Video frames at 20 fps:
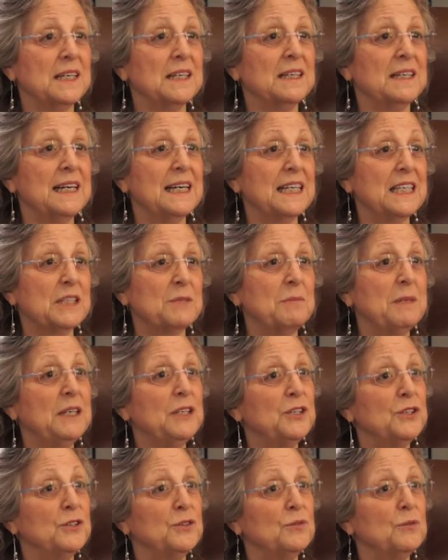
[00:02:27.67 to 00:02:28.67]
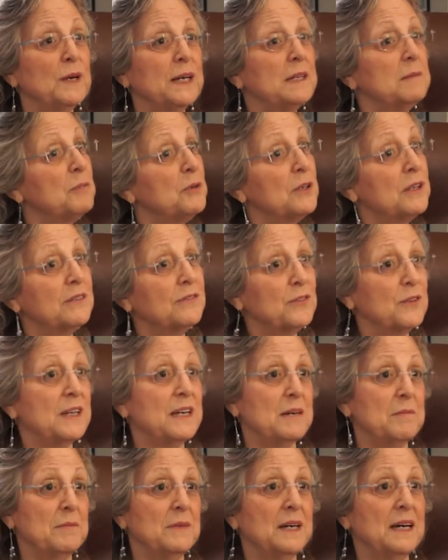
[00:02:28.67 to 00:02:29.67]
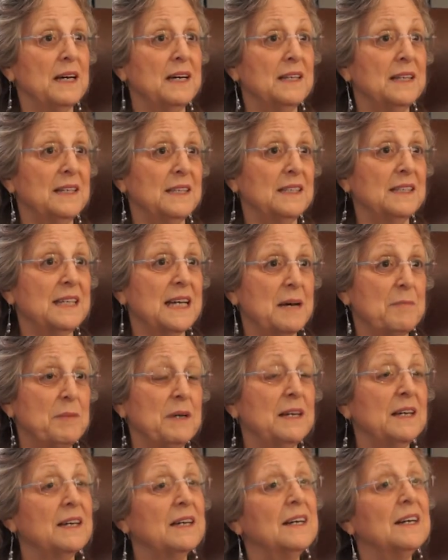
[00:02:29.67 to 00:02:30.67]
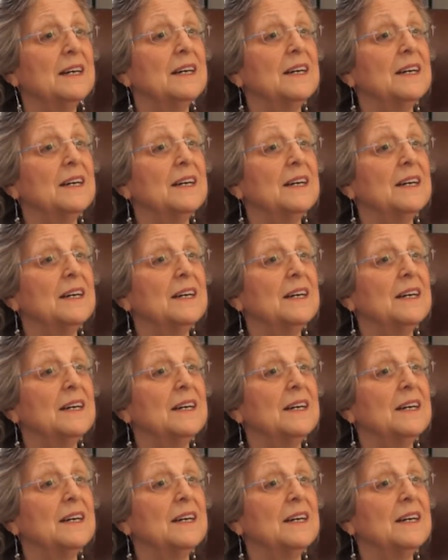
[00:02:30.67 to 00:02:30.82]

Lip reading: asked me to write a book for them on this topic,